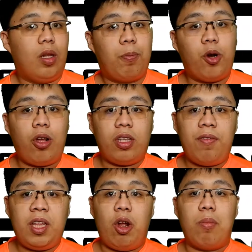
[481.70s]

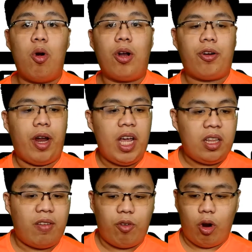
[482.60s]
productivity or more
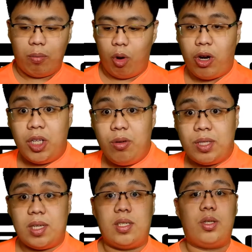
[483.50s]
creative or more
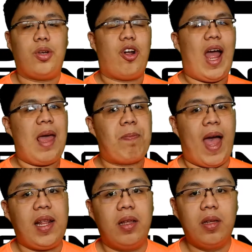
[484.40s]
uses to your
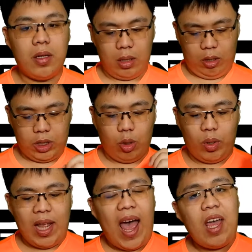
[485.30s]
iPad. So
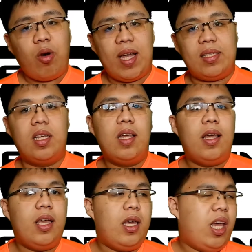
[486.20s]
with the iOS,
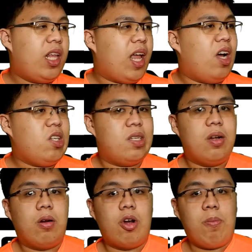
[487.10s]
it has
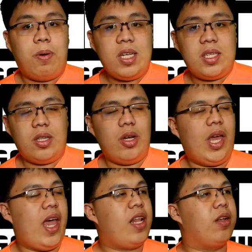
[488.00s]
robust
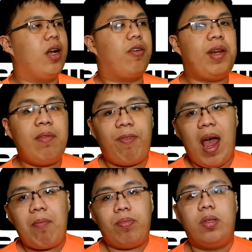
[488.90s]
and
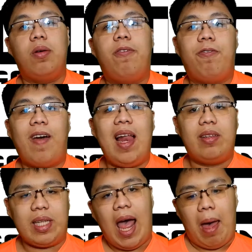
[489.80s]
revamped the
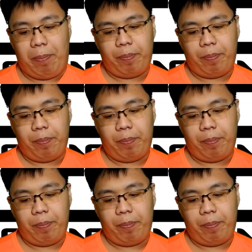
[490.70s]
Files app.